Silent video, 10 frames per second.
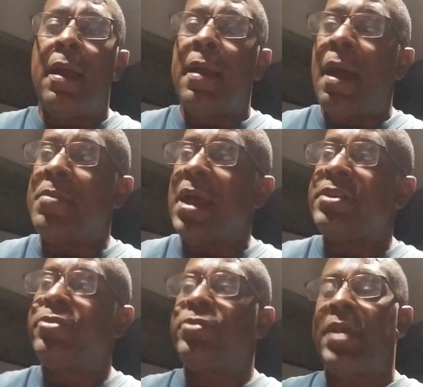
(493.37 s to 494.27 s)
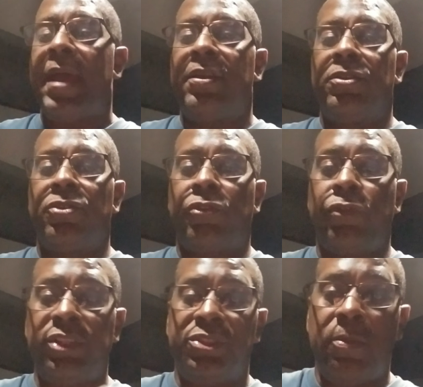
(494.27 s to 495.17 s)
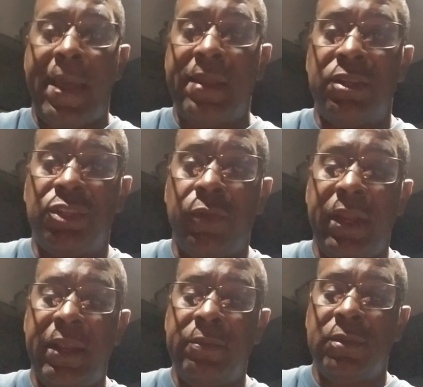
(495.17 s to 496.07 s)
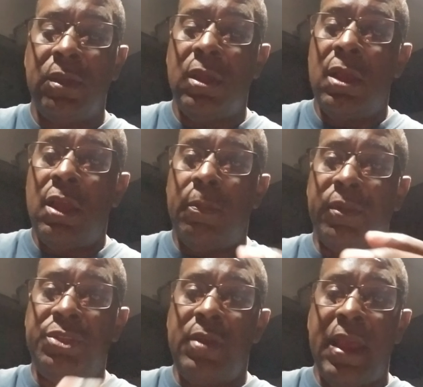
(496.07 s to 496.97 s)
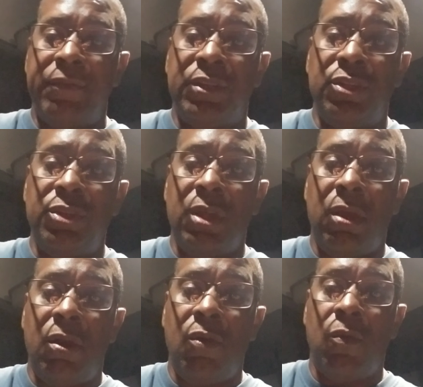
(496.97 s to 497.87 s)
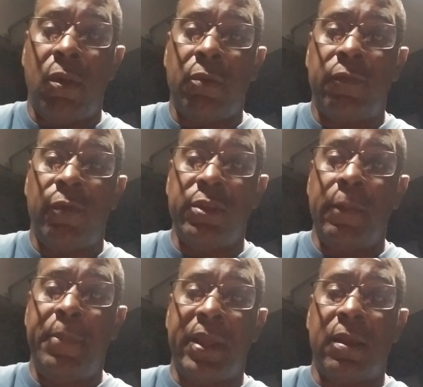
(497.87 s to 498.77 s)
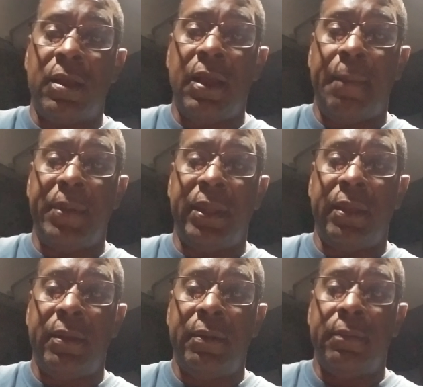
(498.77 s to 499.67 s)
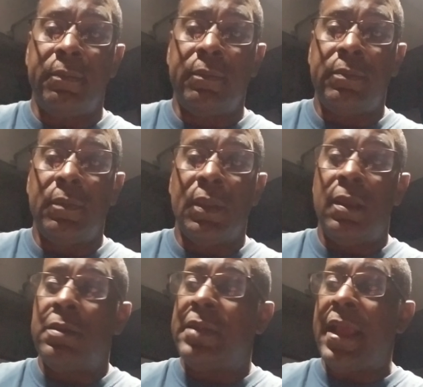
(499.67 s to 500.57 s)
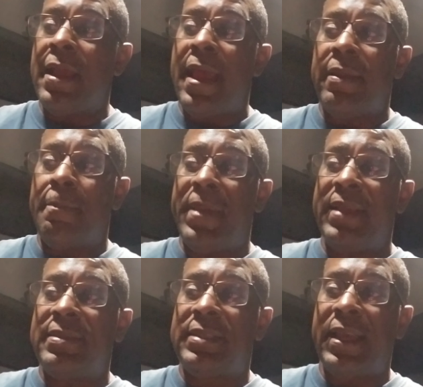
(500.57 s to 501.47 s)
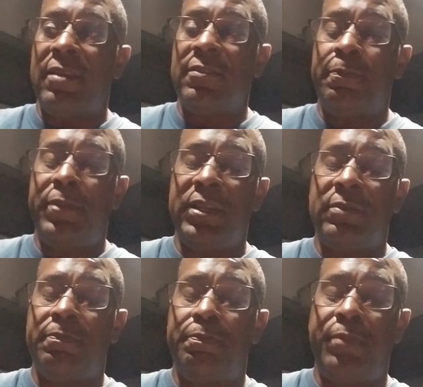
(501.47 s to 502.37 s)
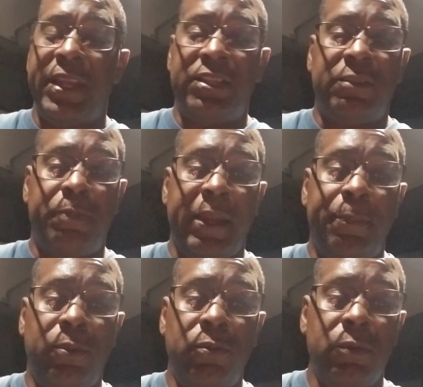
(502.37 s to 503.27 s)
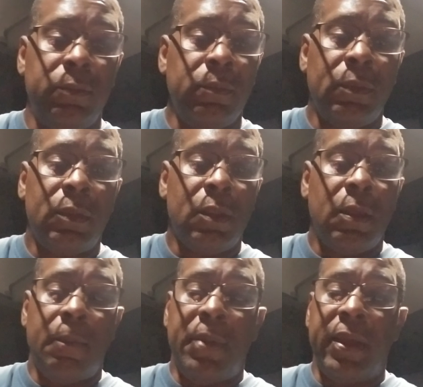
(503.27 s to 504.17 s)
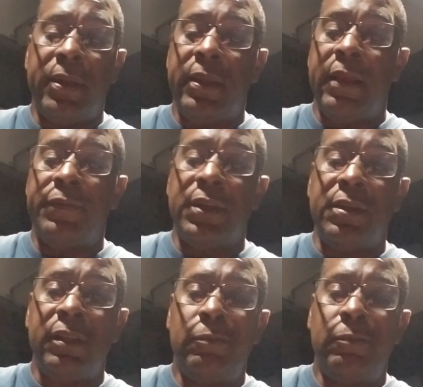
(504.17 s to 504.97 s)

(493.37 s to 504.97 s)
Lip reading: I'm not trying to crush nobody's dreams, but you have to do your homework before you pick a company. They could have the best sales pitch people, but if the